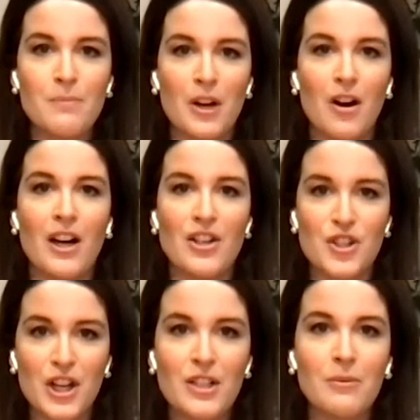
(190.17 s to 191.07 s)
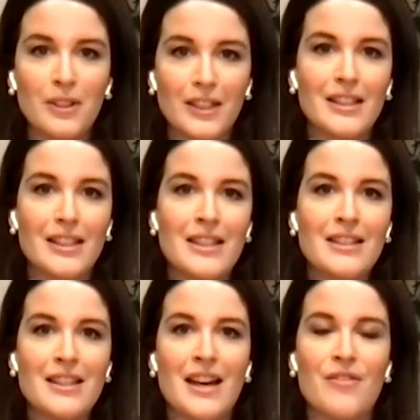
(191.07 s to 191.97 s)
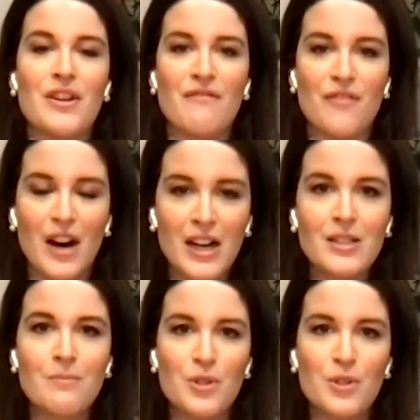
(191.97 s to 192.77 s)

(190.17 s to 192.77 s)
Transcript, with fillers: but I genuinely think that the vast